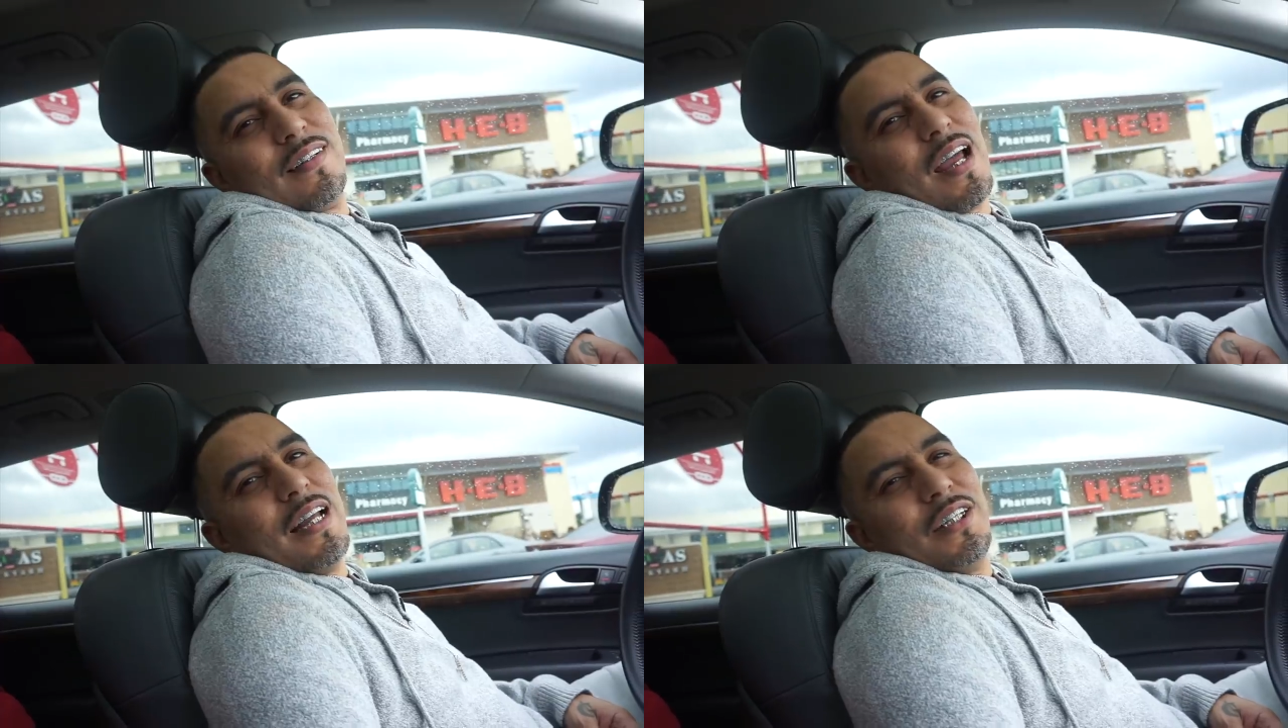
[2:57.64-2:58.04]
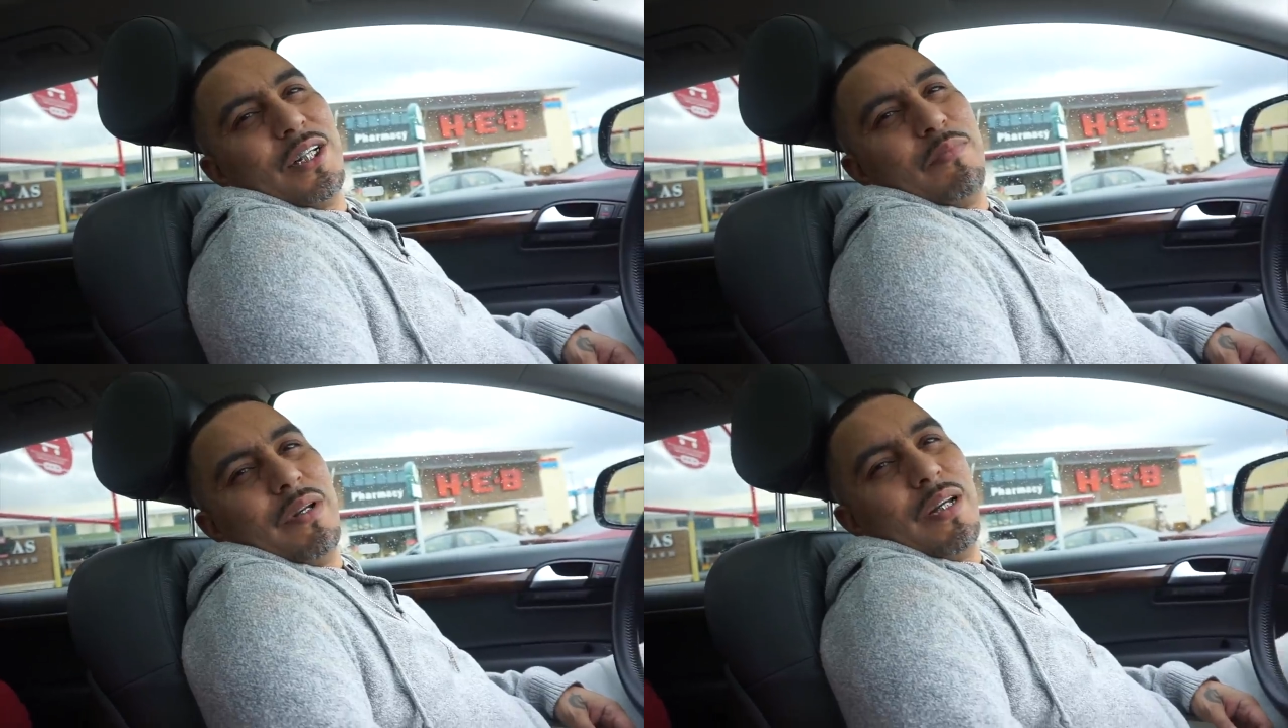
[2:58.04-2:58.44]

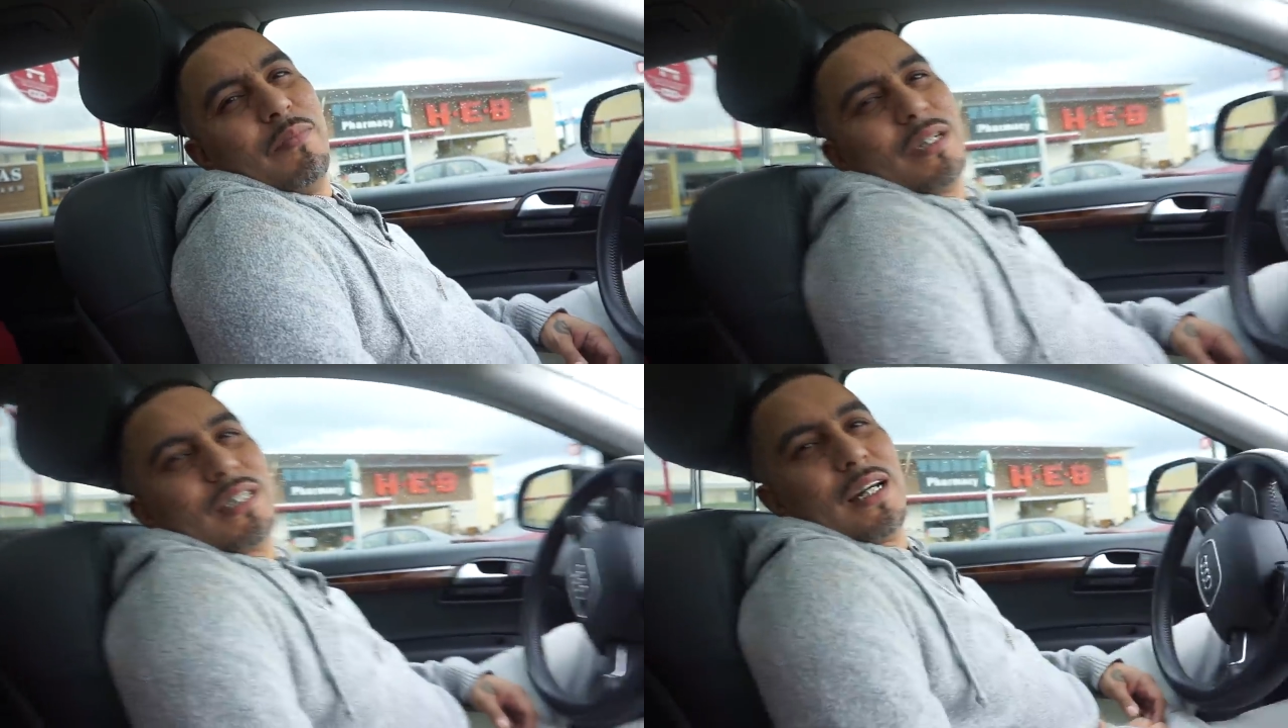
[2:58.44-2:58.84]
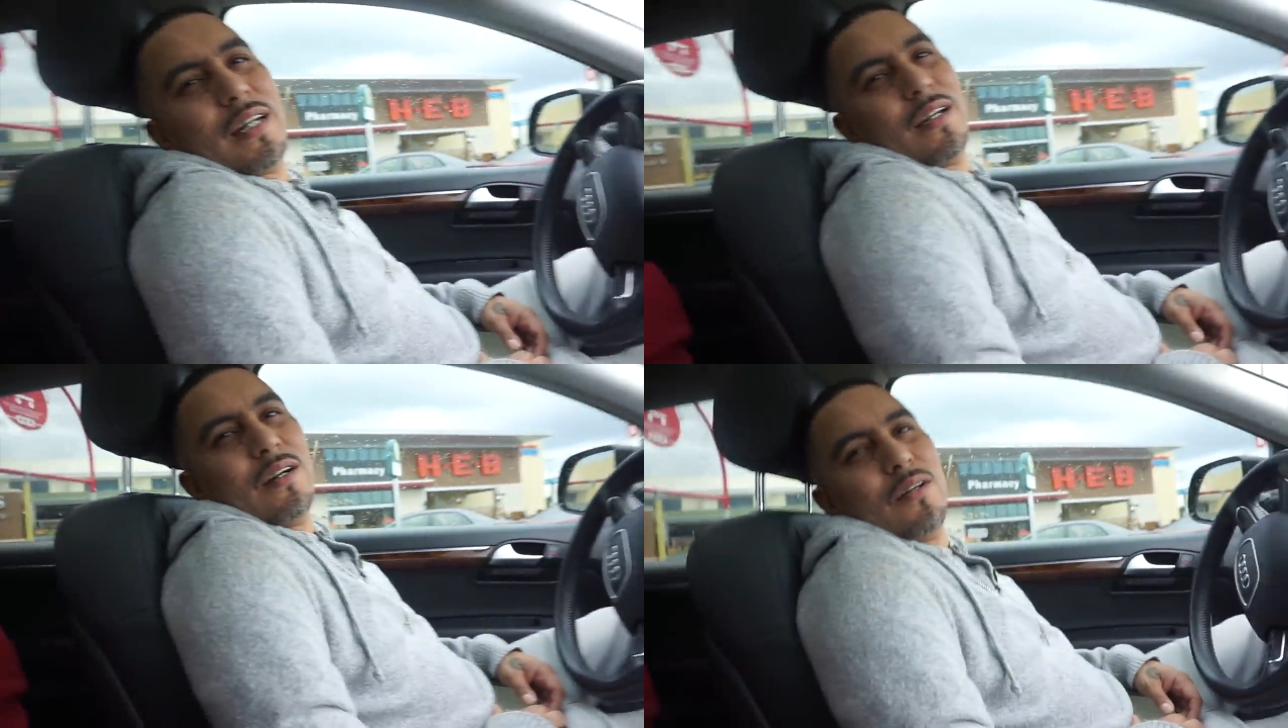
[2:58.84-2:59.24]
HEB, my
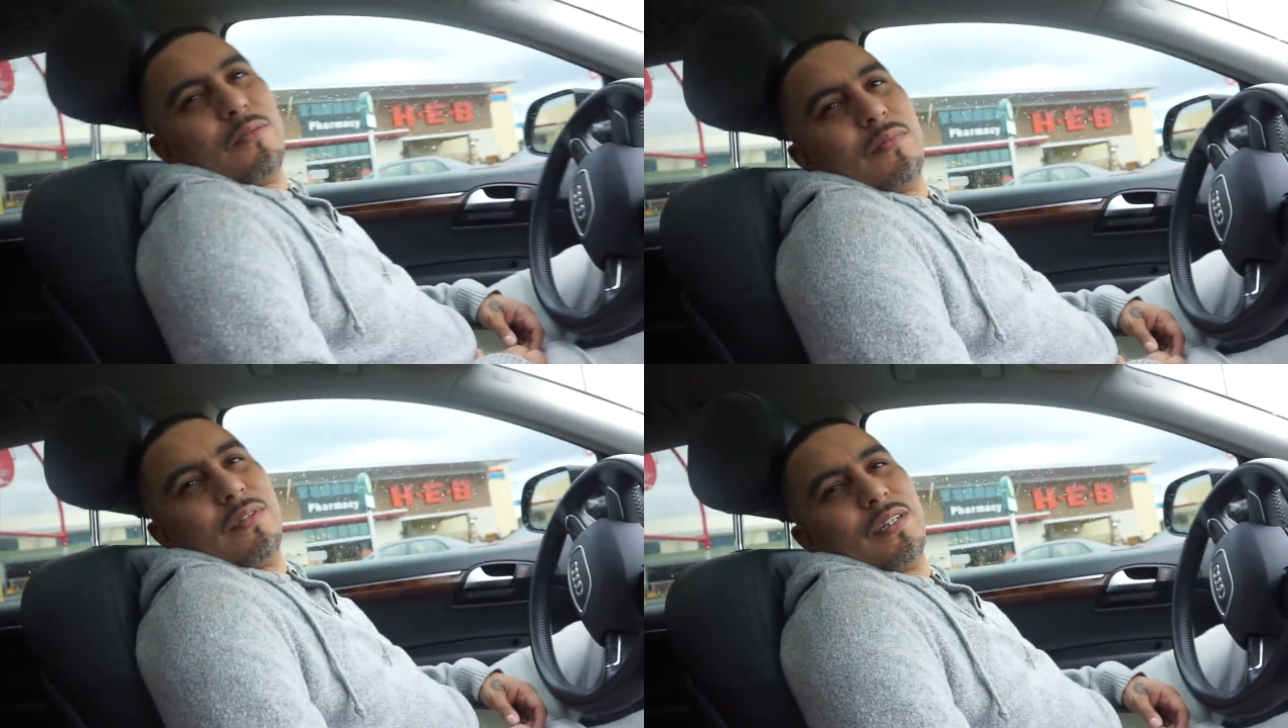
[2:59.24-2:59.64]
second home.